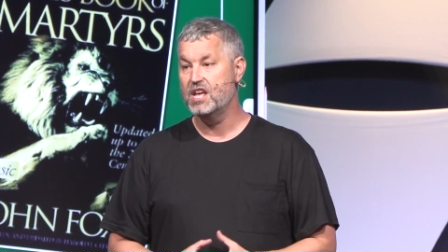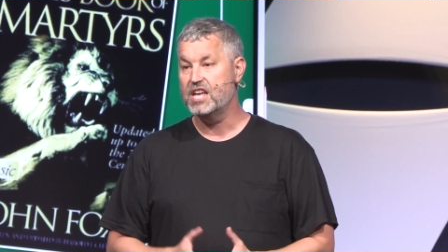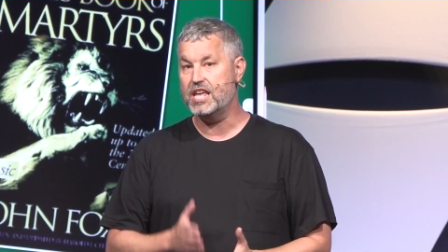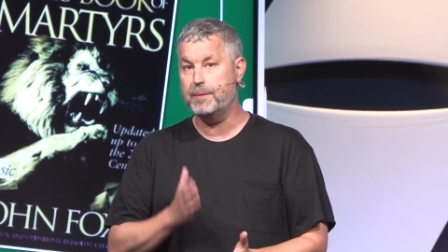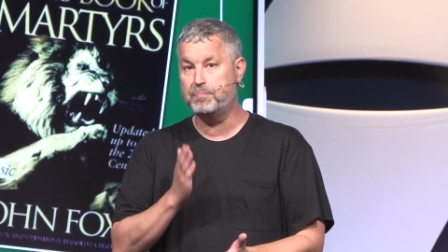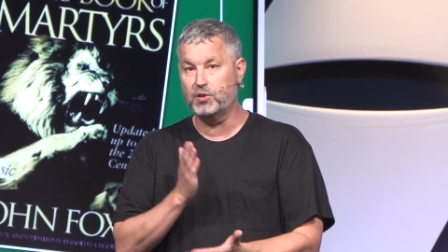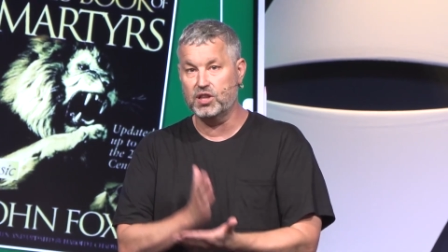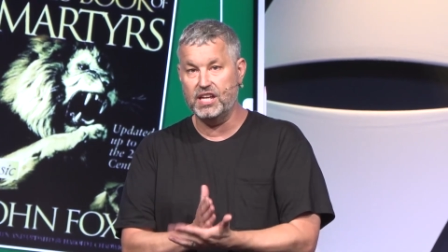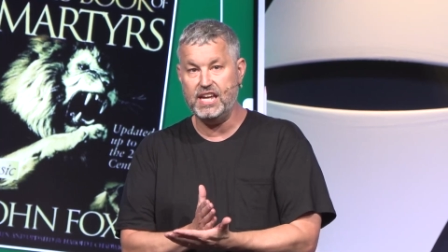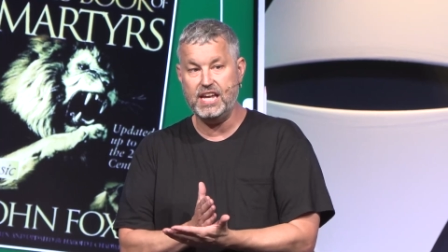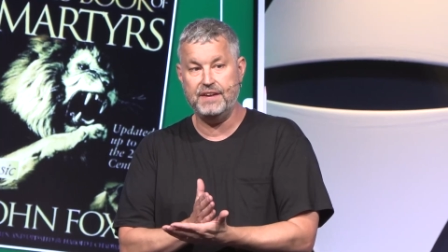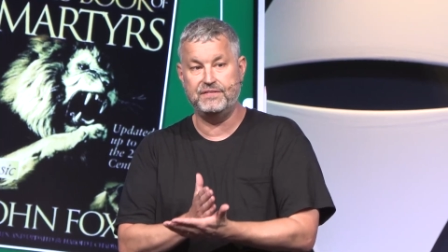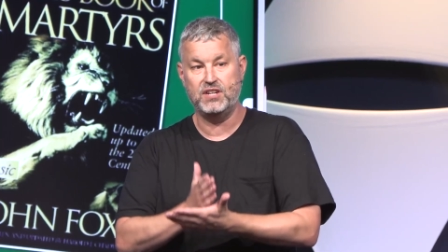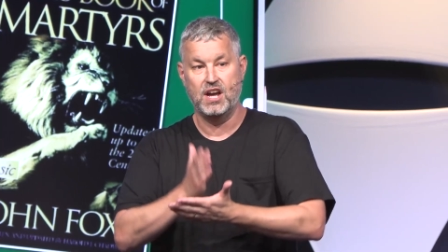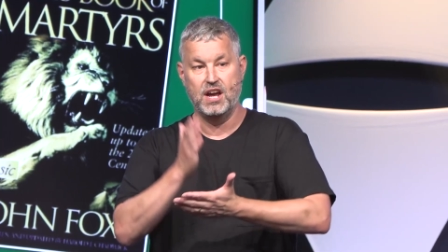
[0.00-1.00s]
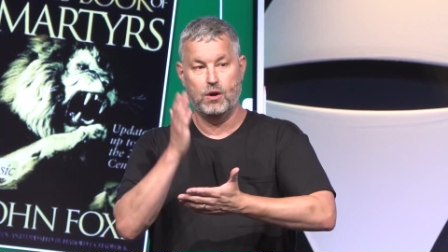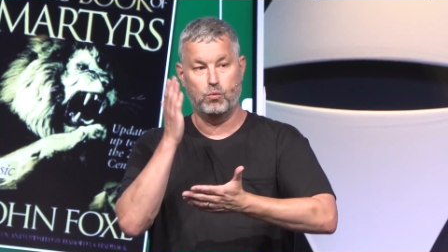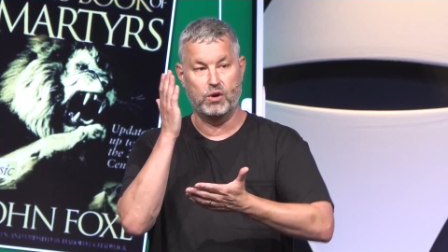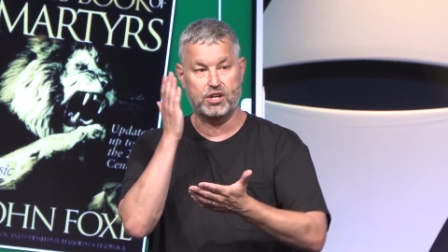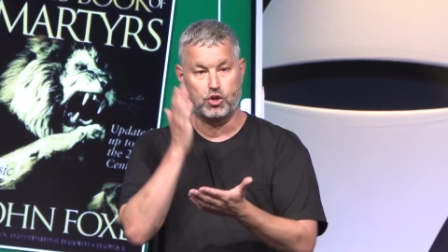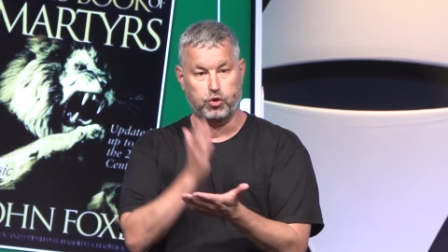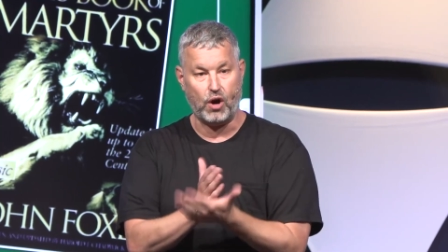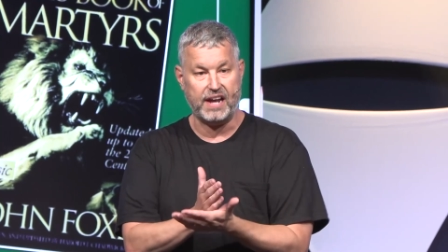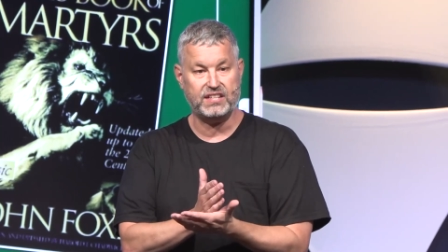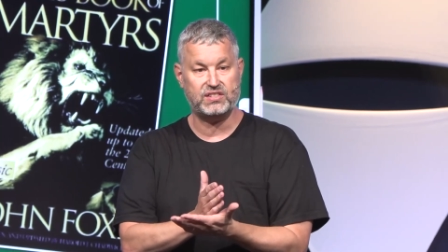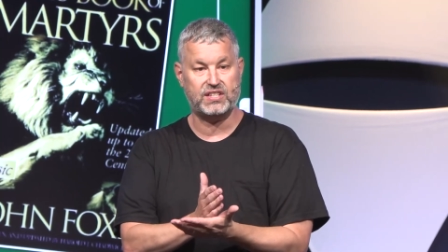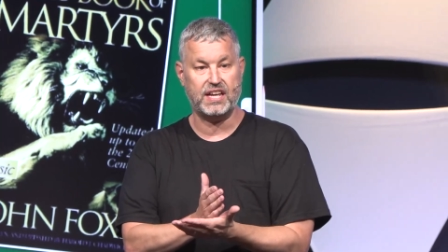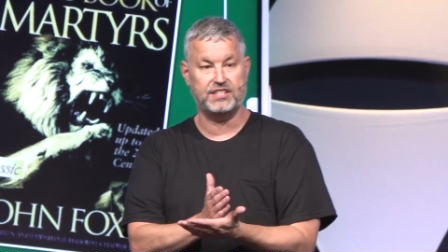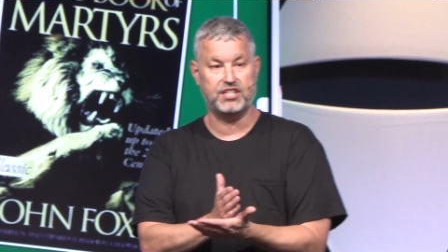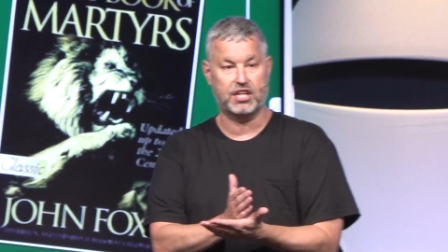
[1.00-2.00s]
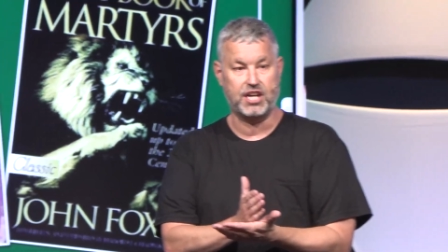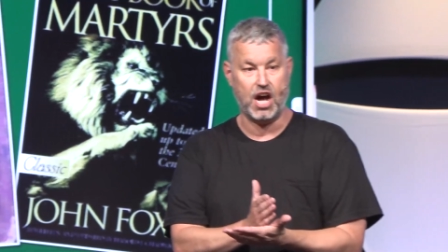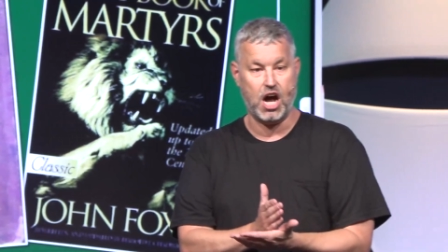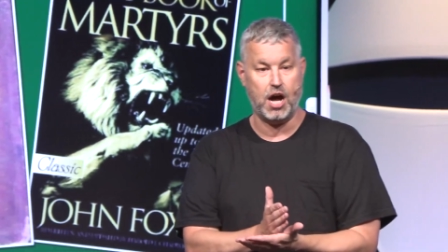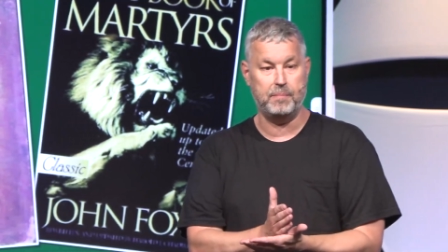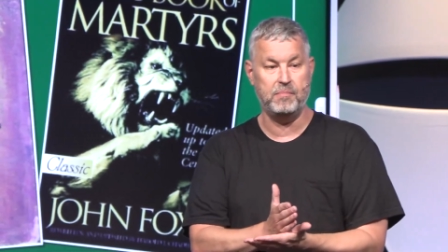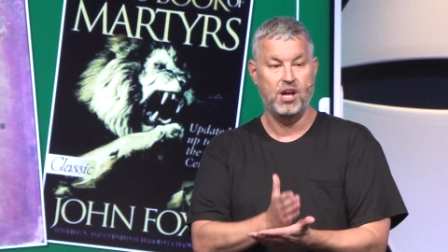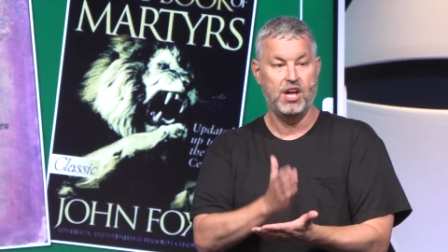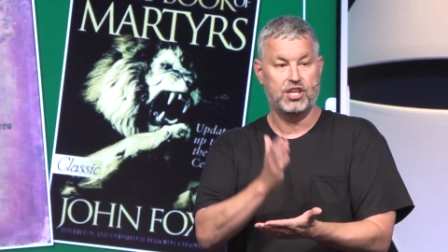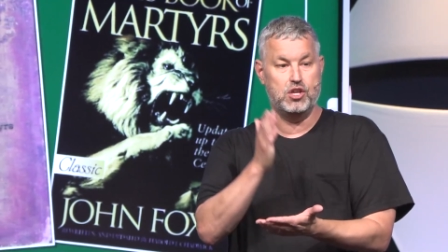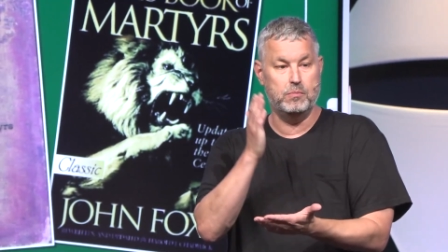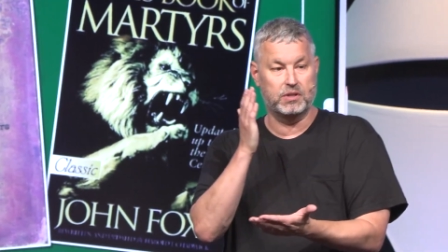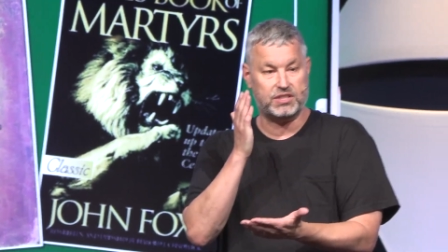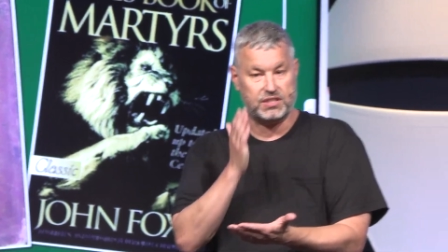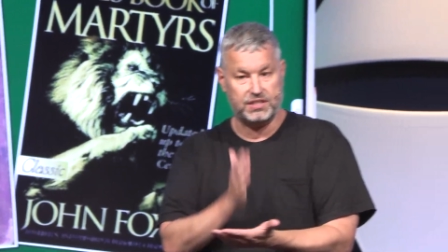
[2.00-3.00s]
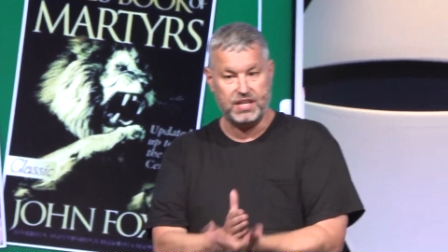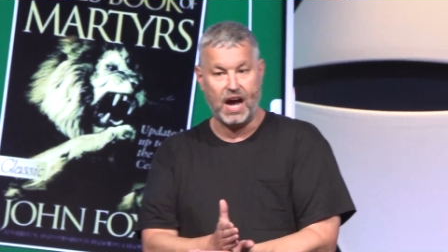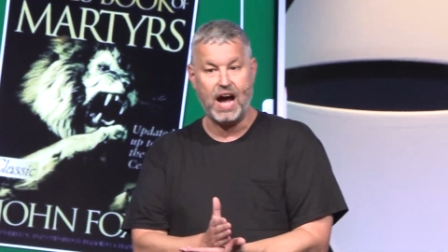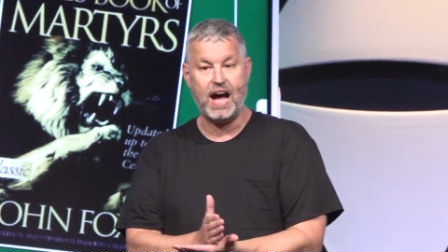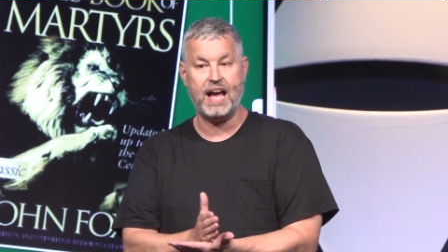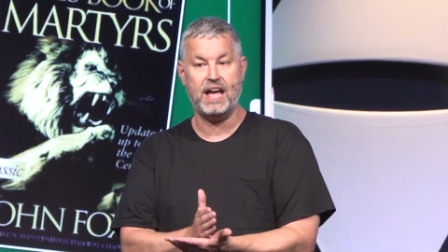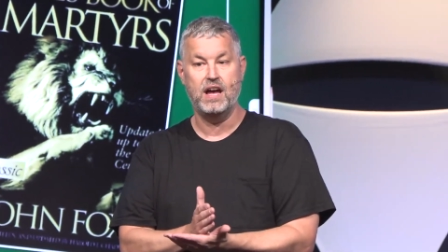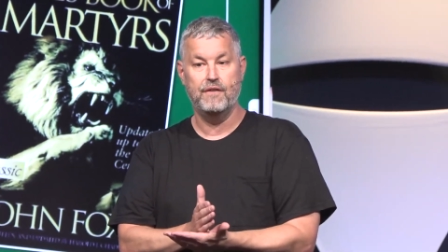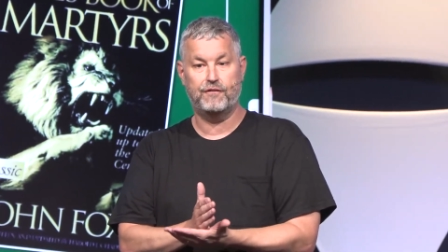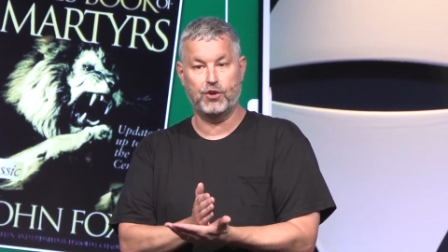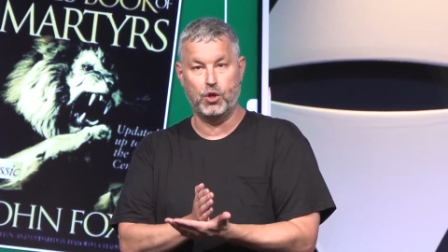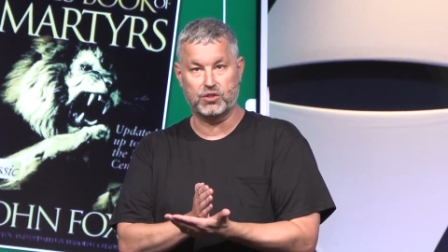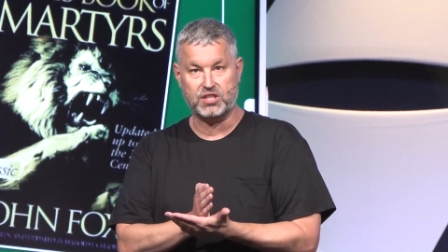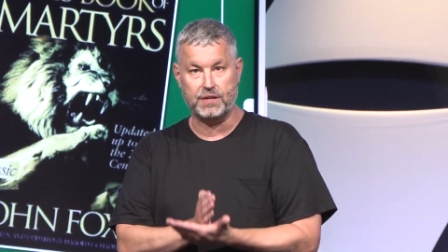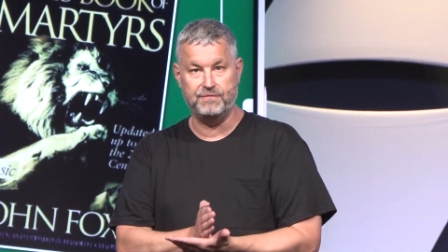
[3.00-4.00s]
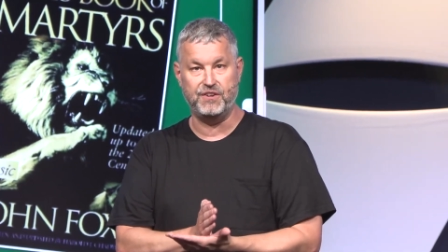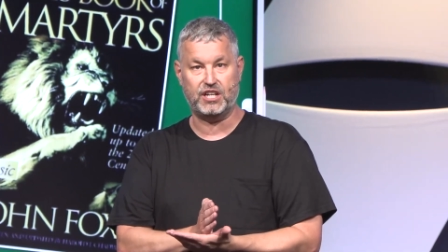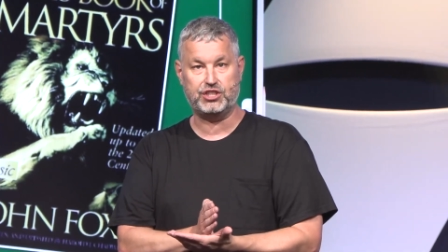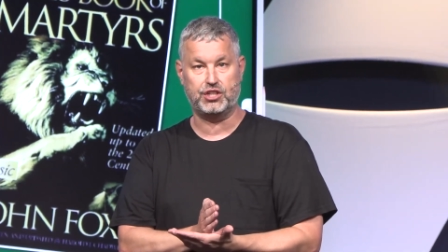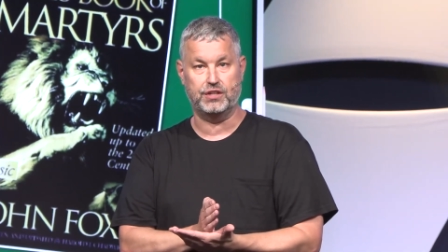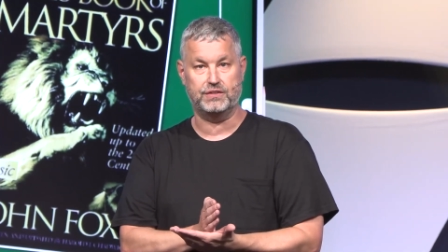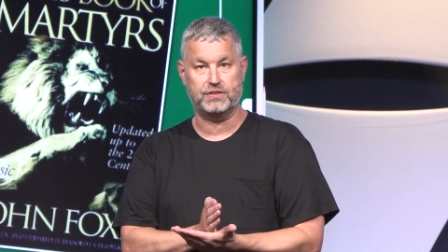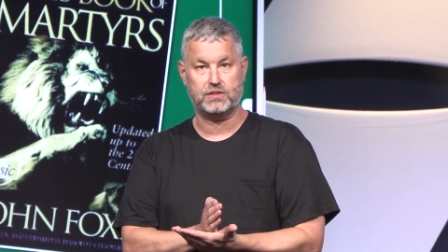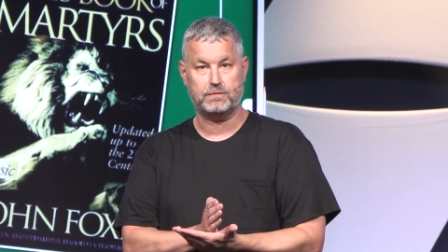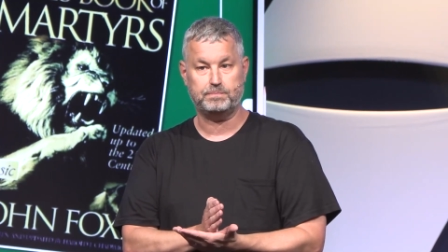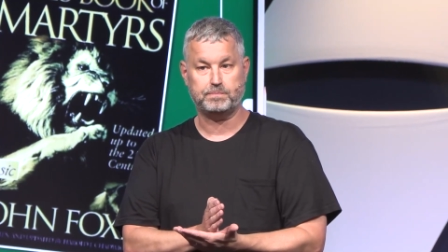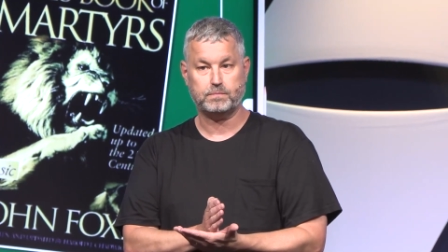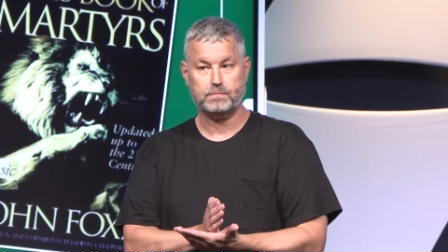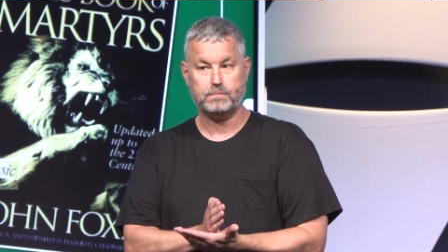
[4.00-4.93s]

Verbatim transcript: He believed when Christ said to come, you must die for those convictions.